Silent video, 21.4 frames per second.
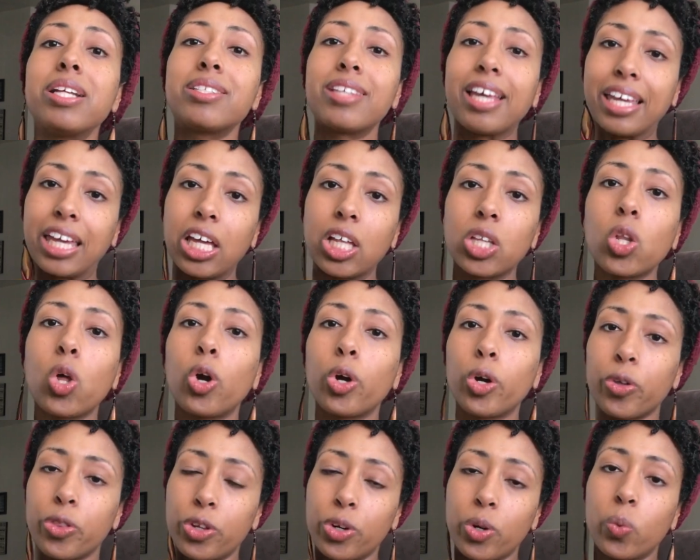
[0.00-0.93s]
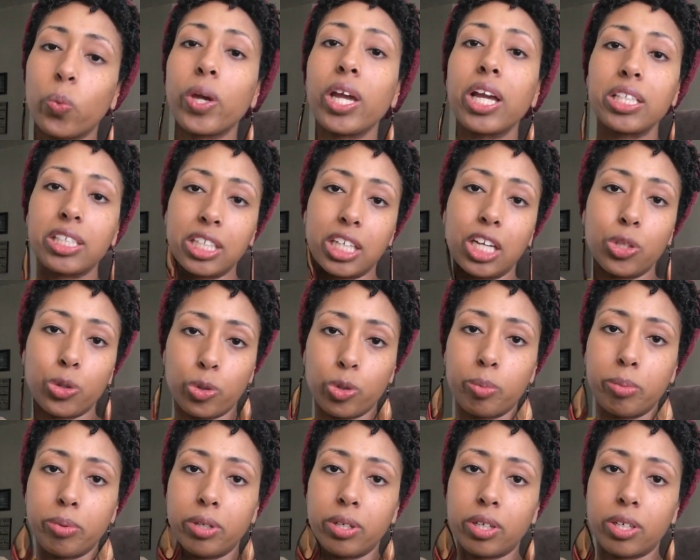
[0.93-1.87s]
taking longer than a week to get
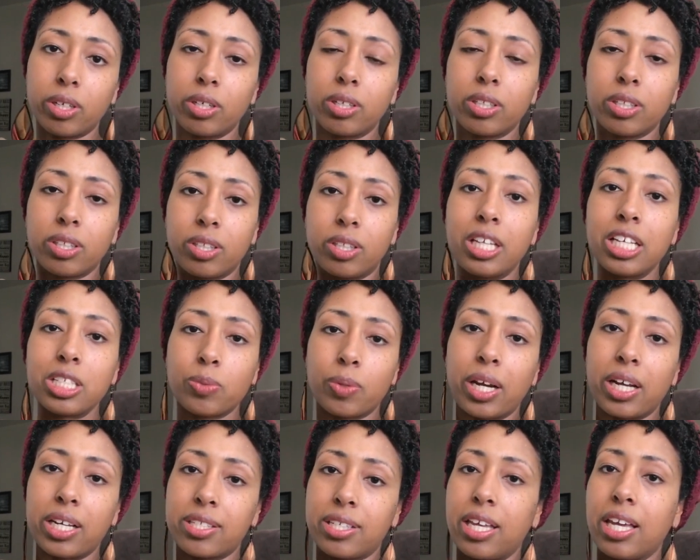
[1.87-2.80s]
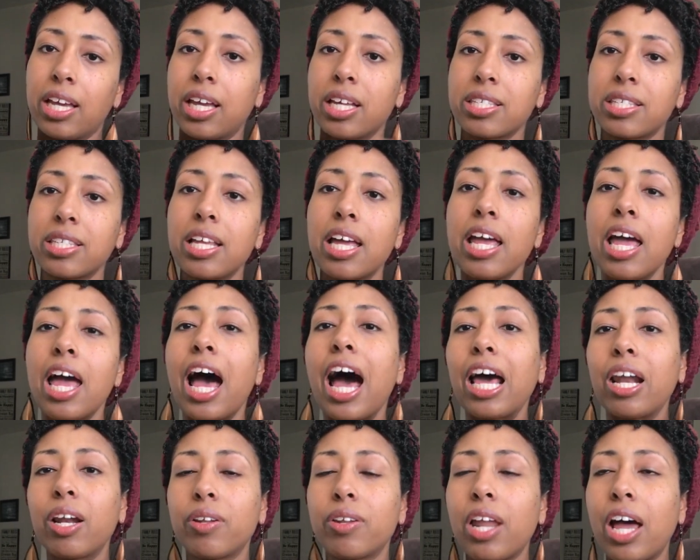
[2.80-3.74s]
through the book. That's what I could say. Because
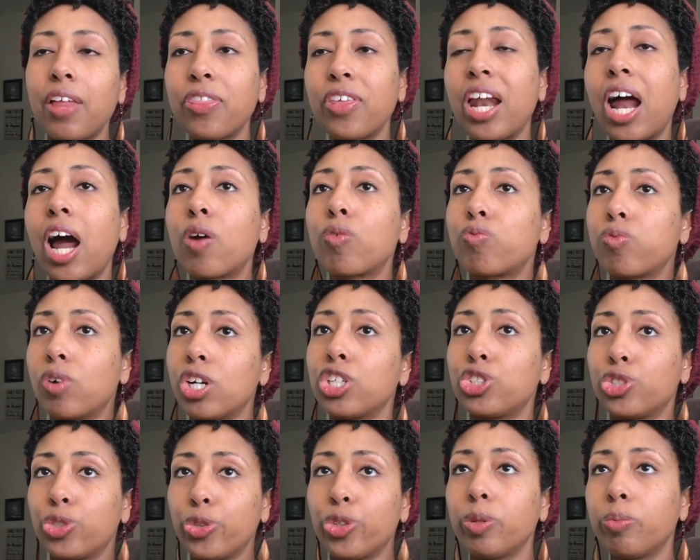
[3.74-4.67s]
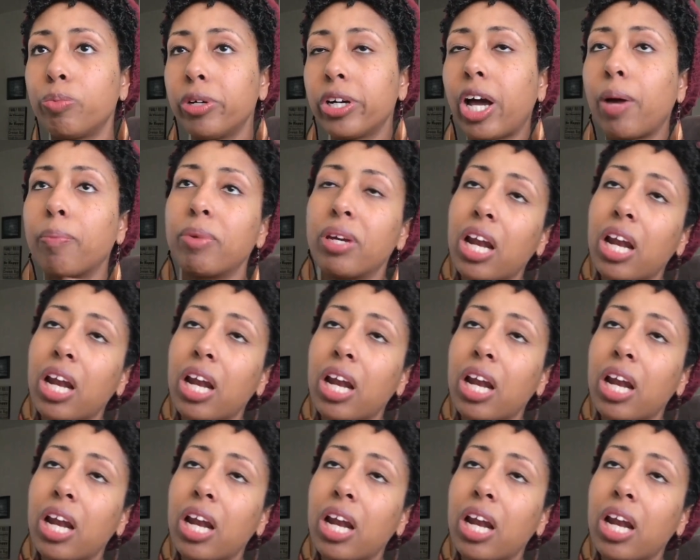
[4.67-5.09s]
not that I rushed through the book. I